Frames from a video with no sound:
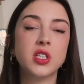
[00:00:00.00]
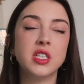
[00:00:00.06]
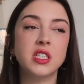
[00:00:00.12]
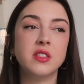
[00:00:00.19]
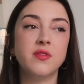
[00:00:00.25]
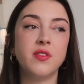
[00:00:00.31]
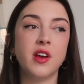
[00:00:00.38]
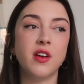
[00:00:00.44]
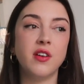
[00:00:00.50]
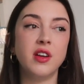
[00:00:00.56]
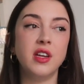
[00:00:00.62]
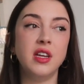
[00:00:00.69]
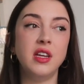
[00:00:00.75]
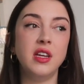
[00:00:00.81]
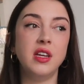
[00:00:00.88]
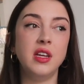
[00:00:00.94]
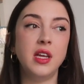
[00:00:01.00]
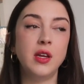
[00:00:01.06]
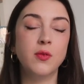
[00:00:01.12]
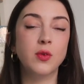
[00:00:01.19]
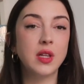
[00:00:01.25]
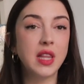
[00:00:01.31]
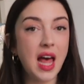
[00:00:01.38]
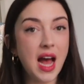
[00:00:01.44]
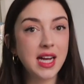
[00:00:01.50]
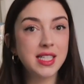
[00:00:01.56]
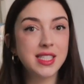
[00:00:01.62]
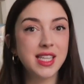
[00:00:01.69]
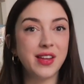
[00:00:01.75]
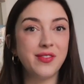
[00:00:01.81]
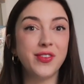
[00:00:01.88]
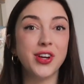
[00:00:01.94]
is very
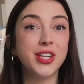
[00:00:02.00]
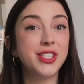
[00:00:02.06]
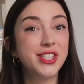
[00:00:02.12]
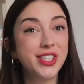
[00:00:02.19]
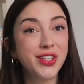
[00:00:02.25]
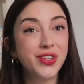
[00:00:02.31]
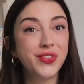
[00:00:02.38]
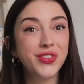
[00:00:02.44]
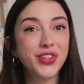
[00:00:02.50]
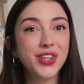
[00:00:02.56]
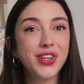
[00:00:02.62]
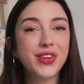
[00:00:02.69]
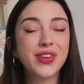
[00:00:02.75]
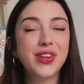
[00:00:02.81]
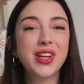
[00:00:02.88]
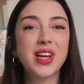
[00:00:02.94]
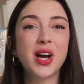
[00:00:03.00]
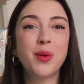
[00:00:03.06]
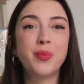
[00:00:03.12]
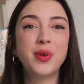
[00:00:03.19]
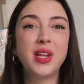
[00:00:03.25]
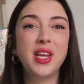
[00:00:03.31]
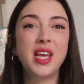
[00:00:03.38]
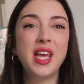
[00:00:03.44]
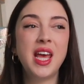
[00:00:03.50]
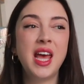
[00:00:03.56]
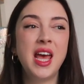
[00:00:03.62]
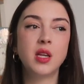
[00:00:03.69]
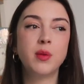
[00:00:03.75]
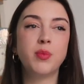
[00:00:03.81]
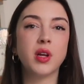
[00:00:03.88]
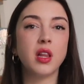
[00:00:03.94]
relaxed and very chill for a Korean company,
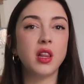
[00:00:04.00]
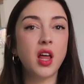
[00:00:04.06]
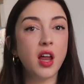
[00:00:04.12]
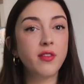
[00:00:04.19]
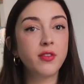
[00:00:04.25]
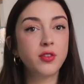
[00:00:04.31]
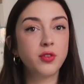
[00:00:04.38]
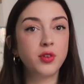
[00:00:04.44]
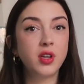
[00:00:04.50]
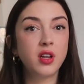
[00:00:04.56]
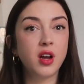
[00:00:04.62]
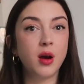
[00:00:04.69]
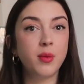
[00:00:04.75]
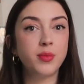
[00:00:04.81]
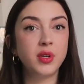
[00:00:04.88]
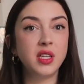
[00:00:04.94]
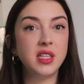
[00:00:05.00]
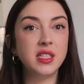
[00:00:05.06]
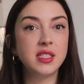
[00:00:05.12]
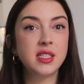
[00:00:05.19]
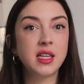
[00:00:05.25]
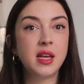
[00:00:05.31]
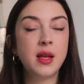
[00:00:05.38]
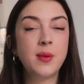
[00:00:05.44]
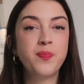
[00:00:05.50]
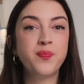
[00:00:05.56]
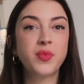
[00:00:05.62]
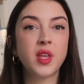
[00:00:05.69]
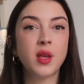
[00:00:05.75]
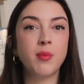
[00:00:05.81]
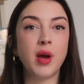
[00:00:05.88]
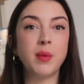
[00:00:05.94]
but a lot of Korean companies
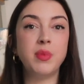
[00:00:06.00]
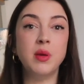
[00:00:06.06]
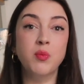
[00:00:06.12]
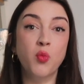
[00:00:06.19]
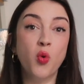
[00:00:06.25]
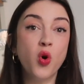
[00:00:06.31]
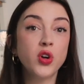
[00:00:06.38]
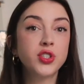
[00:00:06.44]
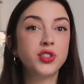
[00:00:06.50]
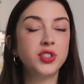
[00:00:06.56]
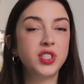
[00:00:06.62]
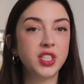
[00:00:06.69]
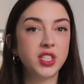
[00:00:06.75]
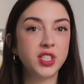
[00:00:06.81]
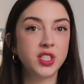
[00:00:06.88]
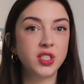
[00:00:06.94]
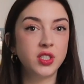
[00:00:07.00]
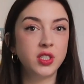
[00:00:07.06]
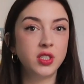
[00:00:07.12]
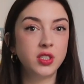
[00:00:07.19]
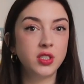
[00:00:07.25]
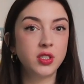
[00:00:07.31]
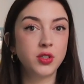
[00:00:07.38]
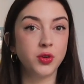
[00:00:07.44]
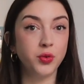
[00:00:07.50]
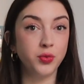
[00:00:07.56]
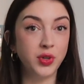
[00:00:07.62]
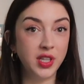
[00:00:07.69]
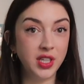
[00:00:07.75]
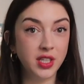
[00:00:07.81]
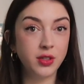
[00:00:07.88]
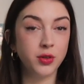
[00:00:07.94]
might be more traditional
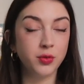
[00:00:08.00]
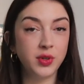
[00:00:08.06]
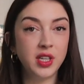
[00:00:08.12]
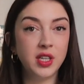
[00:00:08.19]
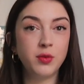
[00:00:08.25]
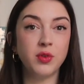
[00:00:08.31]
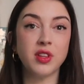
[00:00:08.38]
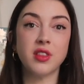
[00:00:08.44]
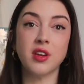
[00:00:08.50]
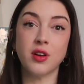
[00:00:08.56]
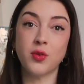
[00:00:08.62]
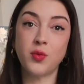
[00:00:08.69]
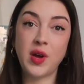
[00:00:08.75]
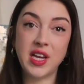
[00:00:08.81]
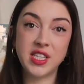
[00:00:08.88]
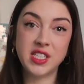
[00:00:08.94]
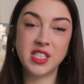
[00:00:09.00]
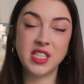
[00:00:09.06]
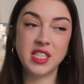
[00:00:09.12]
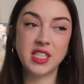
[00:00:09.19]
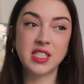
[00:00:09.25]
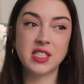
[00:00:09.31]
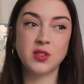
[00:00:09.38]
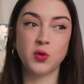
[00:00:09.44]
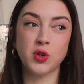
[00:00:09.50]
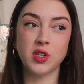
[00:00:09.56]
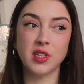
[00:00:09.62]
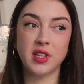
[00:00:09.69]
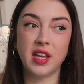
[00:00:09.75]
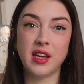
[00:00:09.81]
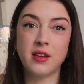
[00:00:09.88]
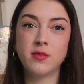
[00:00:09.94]
Korean with their hui-shiks or
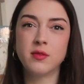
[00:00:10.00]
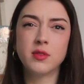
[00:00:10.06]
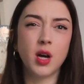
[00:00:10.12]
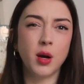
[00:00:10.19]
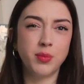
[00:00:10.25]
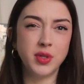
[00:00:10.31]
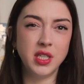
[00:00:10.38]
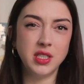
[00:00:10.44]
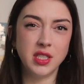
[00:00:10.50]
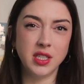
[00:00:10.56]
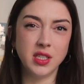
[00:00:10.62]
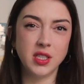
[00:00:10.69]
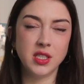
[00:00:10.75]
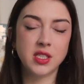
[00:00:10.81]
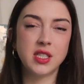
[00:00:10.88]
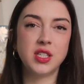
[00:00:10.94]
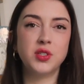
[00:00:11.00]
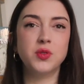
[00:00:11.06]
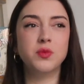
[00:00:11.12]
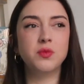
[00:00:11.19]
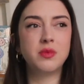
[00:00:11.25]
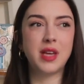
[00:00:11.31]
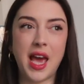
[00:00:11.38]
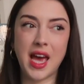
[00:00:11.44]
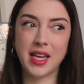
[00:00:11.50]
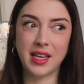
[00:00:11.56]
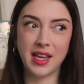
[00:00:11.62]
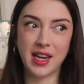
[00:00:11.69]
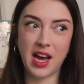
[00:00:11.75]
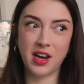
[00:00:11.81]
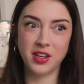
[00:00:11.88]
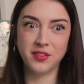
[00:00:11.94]
like company dinners that you can't
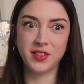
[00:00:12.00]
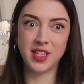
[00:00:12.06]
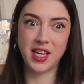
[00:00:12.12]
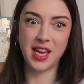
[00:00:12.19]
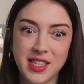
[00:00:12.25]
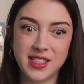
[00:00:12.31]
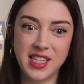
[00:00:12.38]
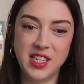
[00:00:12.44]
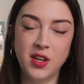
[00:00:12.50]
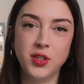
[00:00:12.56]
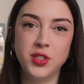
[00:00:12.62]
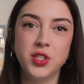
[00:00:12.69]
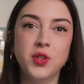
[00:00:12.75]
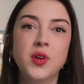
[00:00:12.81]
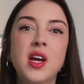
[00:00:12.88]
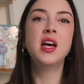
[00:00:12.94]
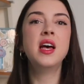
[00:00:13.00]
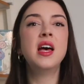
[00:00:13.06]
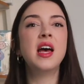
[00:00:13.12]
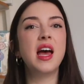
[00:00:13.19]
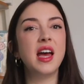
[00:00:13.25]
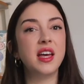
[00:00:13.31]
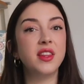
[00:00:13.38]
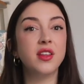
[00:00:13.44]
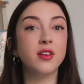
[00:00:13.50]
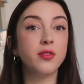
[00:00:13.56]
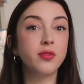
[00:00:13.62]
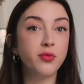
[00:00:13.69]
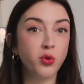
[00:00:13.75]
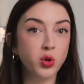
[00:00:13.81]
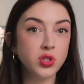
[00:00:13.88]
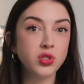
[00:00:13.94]
get out of and can't say no to, and they're
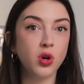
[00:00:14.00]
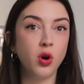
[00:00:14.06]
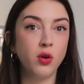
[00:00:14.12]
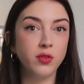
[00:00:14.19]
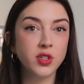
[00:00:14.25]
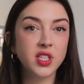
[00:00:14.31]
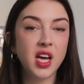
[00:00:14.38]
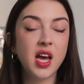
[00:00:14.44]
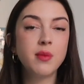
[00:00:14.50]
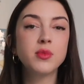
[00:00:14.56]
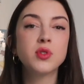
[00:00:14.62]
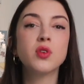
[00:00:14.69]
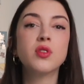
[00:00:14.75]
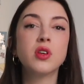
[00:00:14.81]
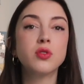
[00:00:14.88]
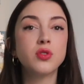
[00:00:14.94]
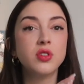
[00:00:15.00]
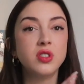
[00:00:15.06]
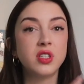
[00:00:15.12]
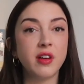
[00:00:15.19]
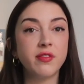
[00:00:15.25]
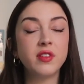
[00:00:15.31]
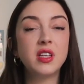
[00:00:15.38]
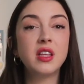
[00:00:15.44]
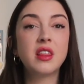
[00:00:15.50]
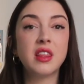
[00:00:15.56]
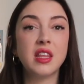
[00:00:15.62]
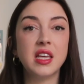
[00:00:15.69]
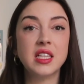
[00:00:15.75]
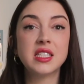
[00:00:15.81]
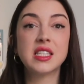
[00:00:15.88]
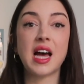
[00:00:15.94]
forced overtime. So those are definitely
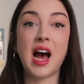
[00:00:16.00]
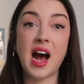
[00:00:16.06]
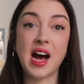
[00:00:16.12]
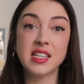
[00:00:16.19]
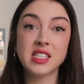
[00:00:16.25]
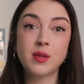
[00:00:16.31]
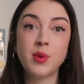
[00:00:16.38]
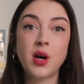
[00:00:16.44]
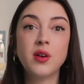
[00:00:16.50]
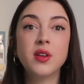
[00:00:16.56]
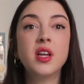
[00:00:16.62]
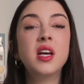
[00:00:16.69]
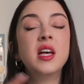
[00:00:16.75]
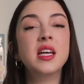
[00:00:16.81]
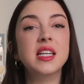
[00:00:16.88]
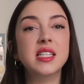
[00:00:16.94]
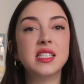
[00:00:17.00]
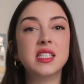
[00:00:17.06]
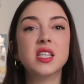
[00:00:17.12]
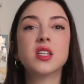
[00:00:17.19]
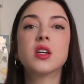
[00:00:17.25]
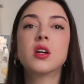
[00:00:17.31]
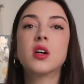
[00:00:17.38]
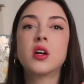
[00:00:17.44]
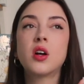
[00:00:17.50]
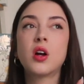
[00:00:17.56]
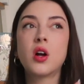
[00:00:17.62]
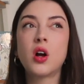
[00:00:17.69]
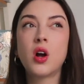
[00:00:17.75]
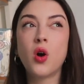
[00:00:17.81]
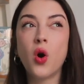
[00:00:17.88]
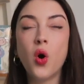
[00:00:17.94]
things to ask about, is the
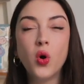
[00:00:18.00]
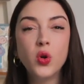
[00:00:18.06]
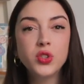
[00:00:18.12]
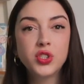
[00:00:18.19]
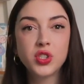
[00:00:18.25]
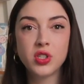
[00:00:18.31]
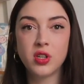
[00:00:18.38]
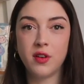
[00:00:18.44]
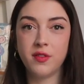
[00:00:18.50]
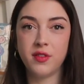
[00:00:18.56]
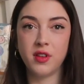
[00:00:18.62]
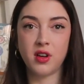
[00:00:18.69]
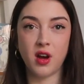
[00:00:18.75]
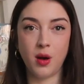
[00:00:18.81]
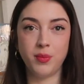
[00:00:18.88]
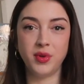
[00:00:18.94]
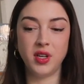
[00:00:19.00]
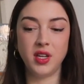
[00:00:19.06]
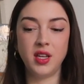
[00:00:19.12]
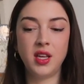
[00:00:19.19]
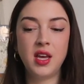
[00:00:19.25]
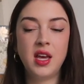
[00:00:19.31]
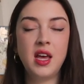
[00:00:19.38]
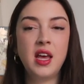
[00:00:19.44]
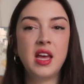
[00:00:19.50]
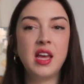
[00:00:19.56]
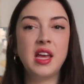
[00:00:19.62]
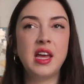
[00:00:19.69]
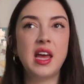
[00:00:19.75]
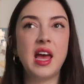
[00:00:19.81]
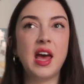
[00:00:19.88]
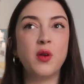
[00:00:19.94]
culture of the company
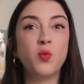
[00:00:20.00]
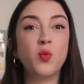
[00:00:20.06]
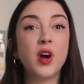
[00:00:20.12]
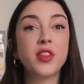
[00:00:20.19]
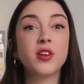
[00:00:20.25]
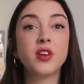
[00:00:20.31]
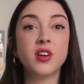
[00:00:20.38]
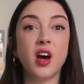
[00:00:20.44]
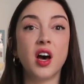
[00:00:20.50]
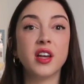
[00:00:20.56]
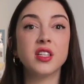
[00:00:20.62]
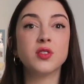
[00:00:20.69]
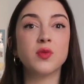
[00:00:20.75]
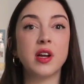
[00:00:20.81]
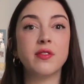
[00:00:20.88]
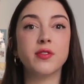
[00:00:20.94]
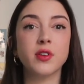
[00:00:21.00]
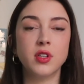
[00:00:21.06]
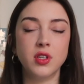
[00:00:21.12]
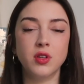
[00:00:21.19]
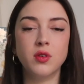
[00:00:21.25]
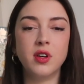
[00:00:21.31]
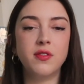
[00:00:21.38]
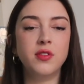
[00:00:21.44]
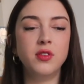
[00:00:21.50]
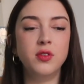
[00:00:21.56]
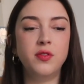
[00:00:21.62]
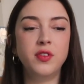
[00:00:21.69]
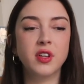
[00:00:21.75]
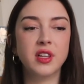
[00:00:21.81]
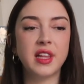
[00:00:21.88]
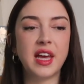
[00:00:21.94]
and whether or not it's right for you. If you
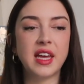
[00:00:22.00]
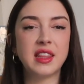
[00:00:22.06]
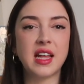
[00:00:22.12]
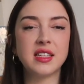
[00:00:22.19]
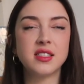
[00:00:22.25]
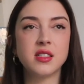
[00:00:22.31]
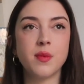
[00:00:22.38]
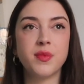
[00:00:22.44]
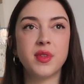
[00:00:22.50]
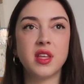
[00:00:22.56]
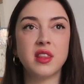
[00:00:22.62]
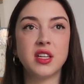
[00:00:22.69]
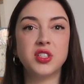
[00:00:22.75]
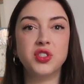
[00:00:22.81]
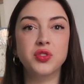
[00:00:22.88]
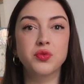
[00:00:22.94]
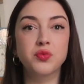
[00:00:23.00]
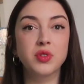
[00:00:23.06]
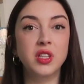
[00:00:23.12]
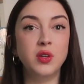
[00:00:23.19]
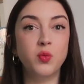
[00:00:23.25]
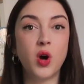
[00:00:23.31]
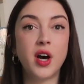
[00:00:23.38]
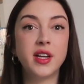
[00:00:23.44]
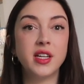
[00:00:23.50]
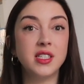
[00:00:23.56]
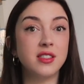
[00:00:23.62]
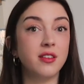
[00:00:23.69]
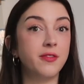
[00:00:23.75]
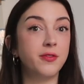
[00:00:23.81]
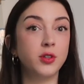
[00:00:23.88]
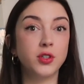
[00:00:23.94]
feel like that's something that you really want, is
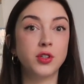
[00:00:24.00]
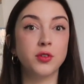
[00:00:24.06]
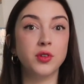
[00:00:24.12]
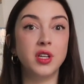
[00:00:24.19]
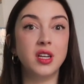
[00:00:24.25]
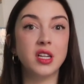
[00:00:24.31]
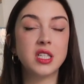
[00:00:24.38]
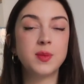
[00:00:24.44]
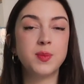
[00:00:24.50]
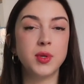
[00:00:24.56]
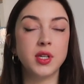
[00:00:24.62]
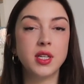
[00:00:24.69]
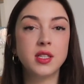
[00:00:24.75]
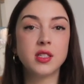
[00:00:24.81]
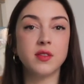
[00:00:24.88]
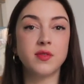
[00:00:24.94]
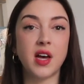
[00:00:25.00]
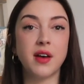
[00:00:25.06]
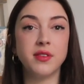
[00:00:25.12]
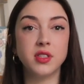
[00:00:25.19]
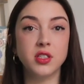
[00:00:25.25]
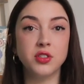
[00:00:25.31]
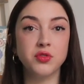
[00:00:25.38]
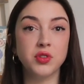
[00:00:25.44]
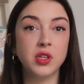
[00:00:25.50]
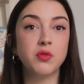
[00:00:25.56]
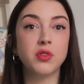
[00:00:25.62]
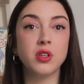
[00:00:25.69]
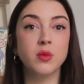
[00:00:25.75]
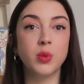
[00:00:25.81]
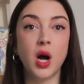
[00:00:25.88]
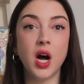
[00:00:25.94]
the full Korean experience of having to drink with
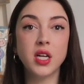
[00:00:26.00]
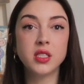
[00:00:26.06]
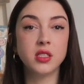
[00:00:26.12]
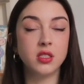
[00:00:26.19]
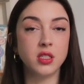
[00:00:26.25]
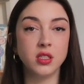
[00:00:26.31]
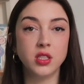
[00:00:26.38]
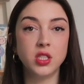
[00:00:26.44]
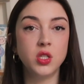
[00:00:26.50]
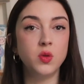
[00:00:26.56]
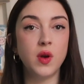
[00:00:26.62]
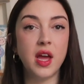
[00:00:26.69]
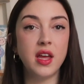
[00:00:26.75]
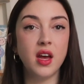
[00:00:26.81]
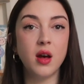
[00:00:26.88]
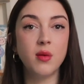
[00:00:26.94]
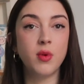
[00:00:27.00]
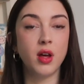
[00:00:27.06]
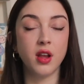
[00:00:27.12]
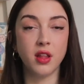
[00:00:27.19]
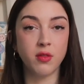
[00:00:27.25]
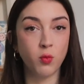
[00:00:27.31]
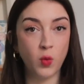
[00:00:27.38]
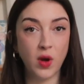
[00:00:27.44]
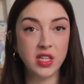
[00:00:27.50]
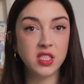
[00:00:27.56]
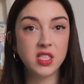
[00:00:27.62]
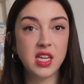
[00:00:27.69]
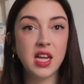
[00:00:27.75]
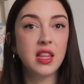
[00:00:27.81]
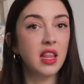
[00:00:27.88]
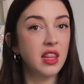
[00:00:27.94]
your boss until 2 a.m. on a
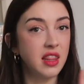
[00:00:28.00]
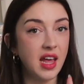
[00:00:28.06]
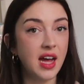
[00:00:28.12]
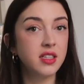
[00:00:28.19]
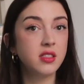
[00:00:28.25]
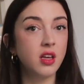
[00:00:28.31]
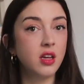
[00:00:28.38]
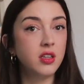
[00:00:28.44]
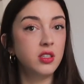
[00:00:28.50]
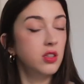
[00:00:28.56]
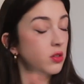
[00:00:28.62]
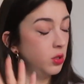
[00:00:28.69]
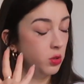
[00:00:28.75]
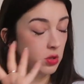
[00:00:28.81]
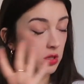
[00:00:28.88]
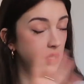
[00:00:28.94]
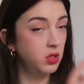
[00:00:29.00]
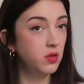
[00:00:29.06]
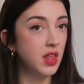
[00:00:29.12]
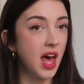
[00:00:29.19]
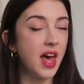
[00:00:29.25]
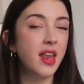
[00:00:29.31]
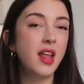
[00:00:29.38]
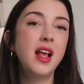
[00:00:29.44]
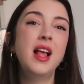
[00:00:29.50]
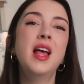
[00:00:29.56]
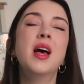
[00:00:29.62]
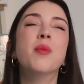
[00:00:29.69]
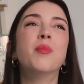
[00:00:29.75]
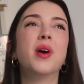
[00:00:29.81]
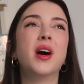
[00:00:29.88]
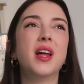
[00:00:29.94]
Wednesday, then that's on you. You can do that.
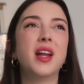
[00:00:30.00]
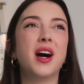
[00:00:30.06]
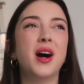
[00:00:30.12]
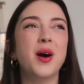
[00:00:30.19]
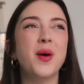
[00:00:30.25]
But